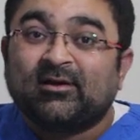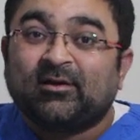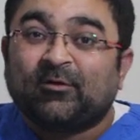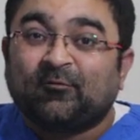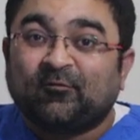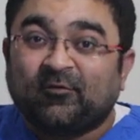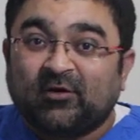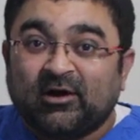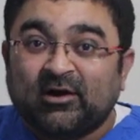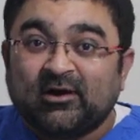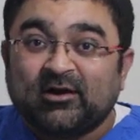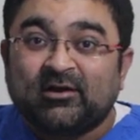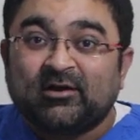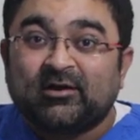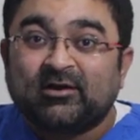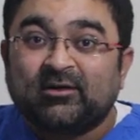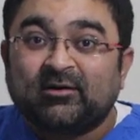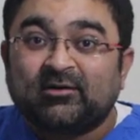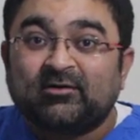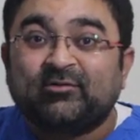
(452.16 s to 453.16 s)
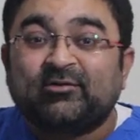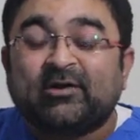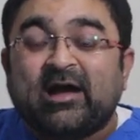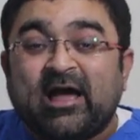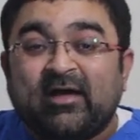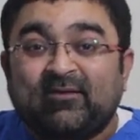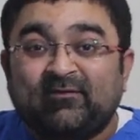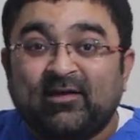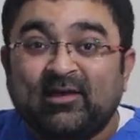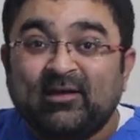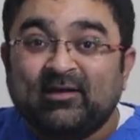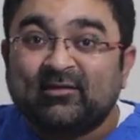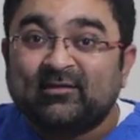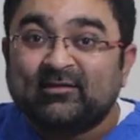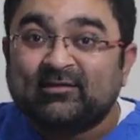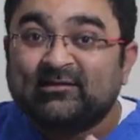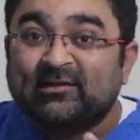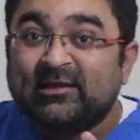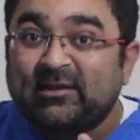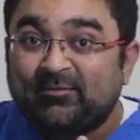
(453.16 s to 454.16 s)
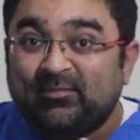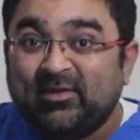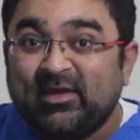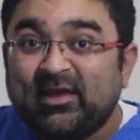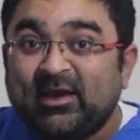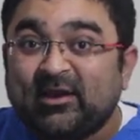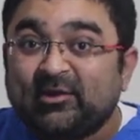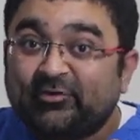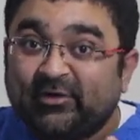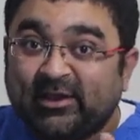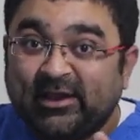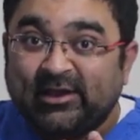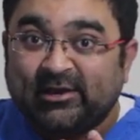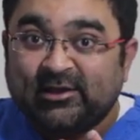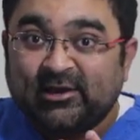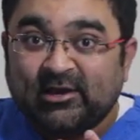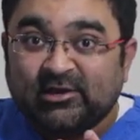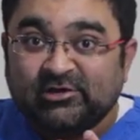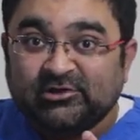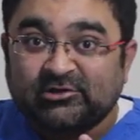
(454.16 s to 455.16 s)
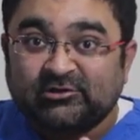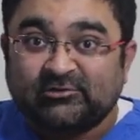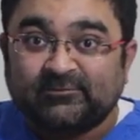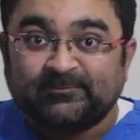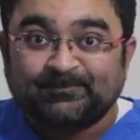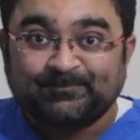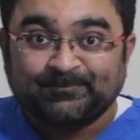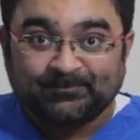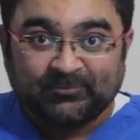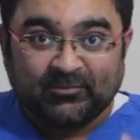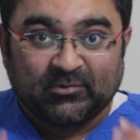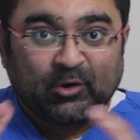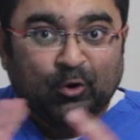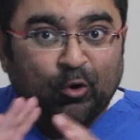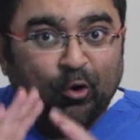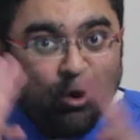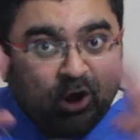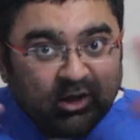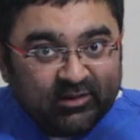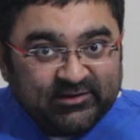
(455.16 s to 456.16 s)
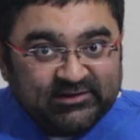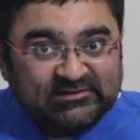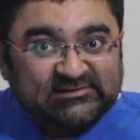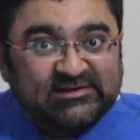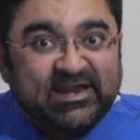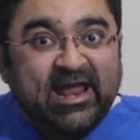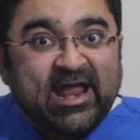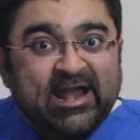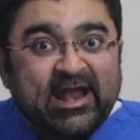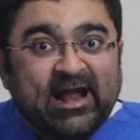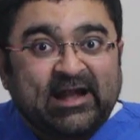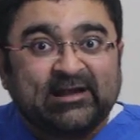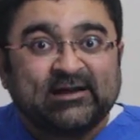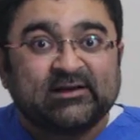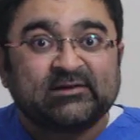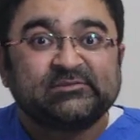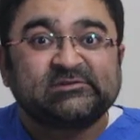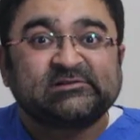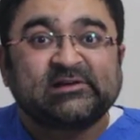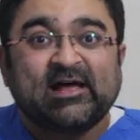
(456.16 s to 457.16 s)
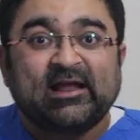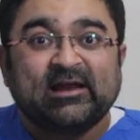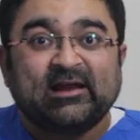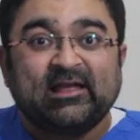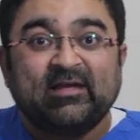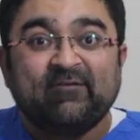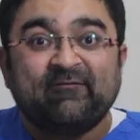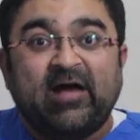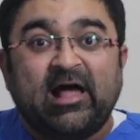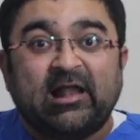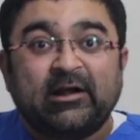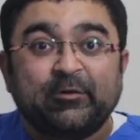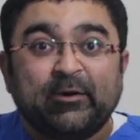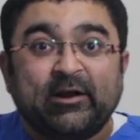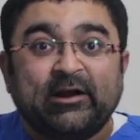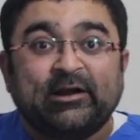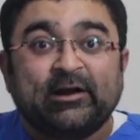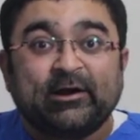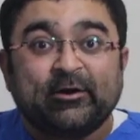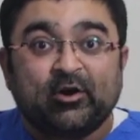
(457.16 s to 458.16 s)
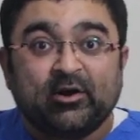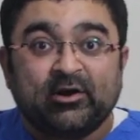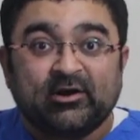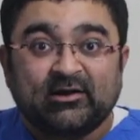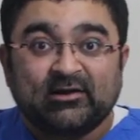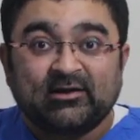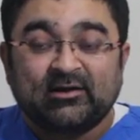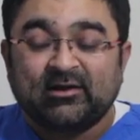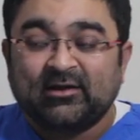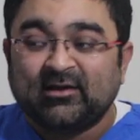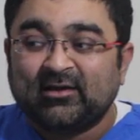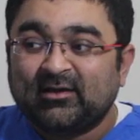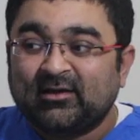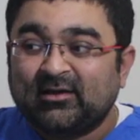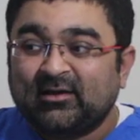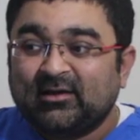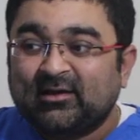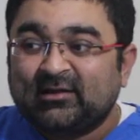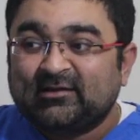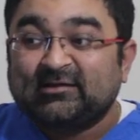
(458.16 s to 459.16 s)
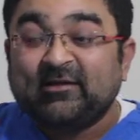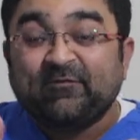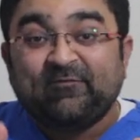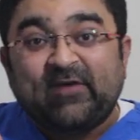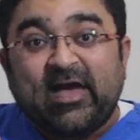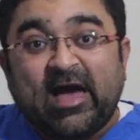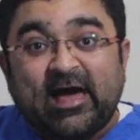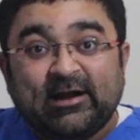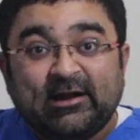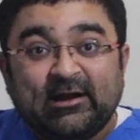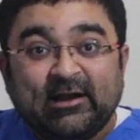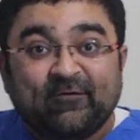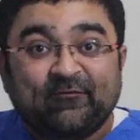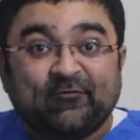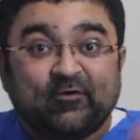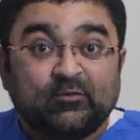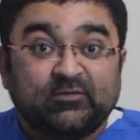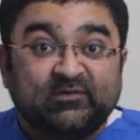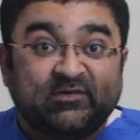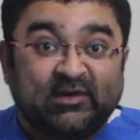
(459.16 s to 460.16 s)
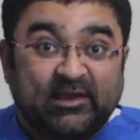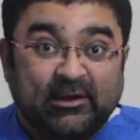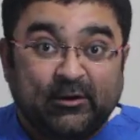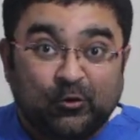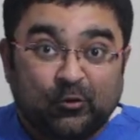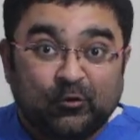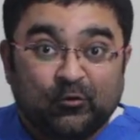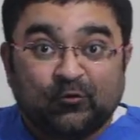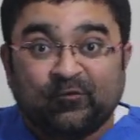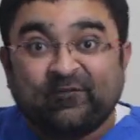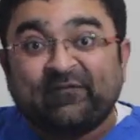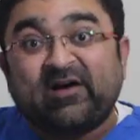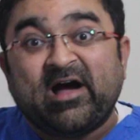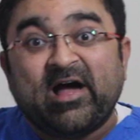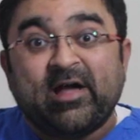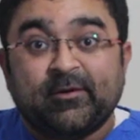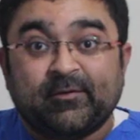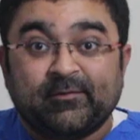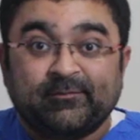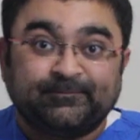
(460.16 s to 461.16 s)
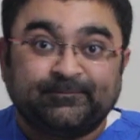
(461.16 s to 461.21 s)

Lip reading: work, driving, sleeping and recreation. All these 10 items are evaluated on a severity from 0 to 5.